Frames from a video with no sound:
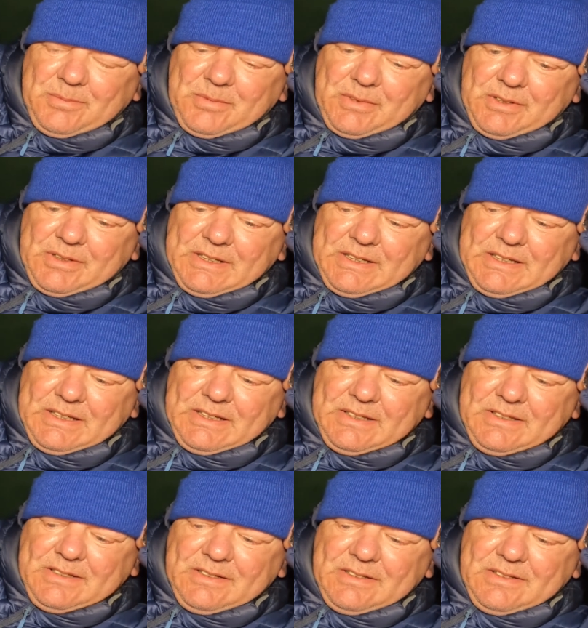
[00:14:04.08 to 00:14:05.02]
But
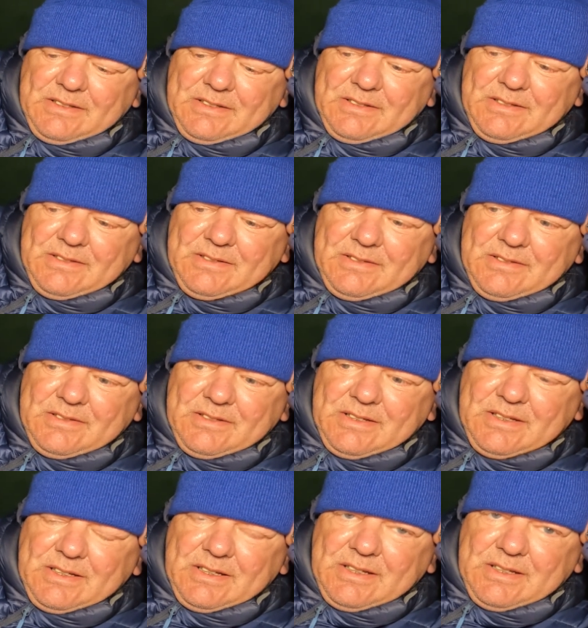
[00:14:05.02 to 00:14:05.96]
yeah,
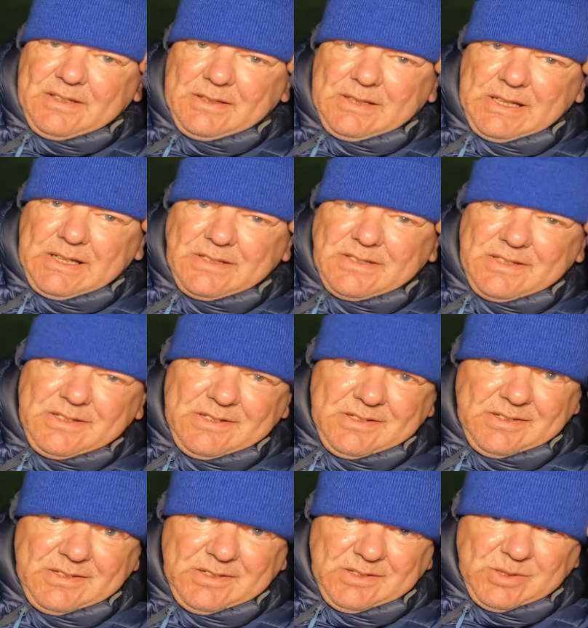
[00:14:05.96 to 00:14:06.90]
there's a
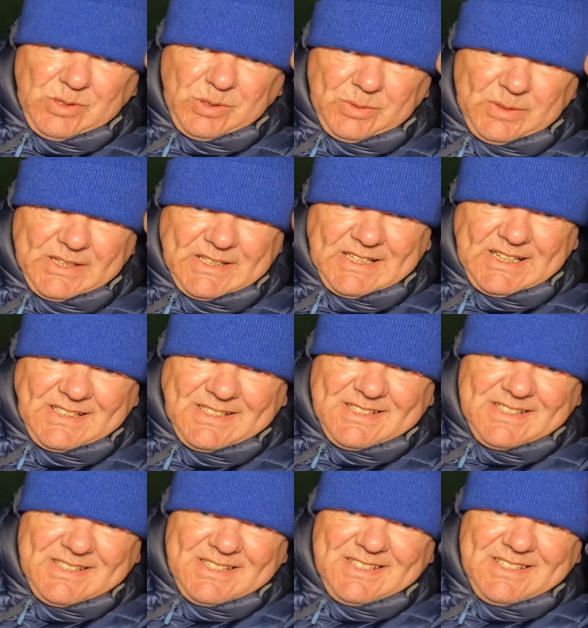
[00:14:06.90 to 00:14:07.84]
couple of
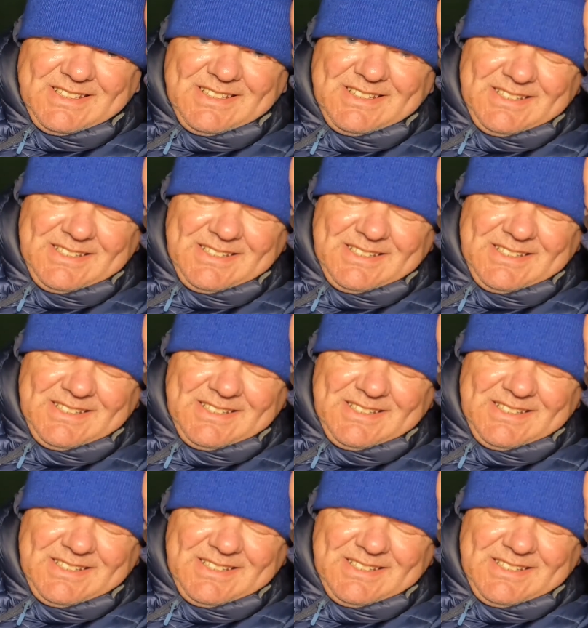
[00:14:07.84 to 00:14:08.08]
tents